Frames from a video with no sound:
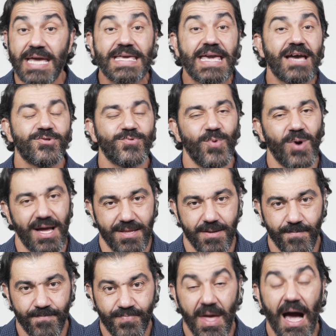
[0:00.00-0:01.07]
And guess
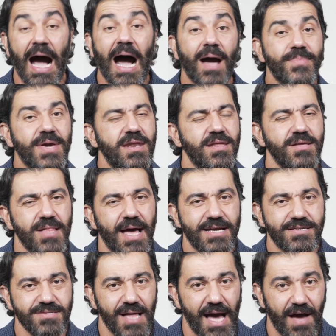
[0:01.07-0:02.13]
what? I'm getting the
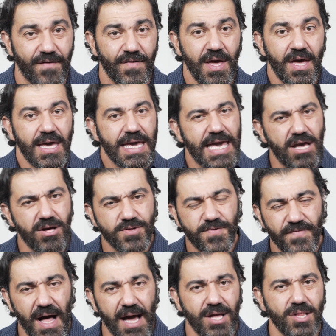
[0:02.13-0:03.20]
last laugh.
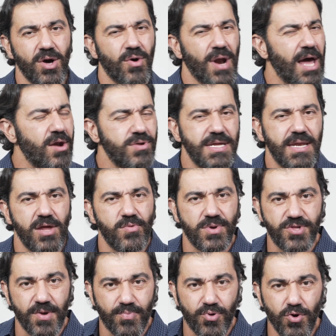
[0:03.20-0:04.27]
Eagles fly alone. I don't need
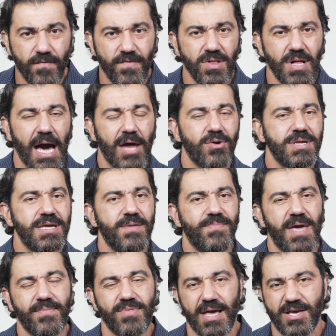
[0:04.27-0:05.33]
anyone's approval. I don't need to
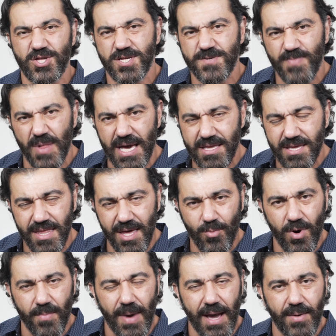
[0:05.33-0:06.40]
be able to explain to
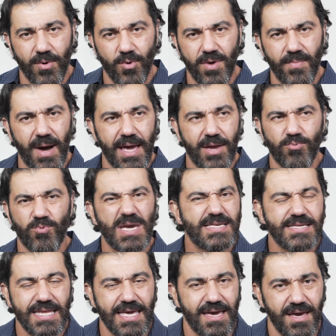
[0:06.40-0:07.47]
them what my, what my
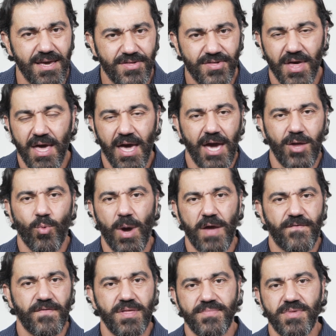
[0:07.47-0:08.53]
reasoning is and
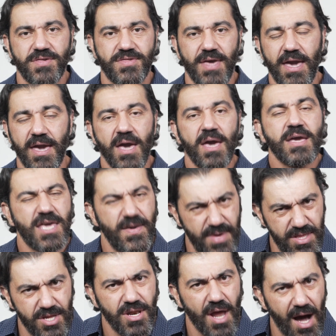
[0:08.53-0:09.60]
wait for them to say, give
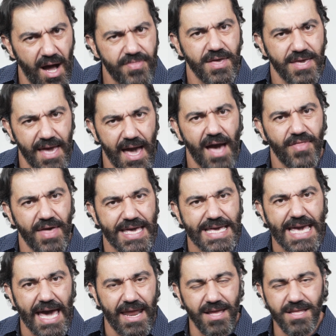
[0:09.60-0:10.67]
me the nod that, yeah, they
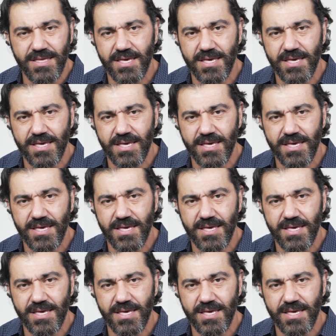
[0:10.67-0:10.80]
get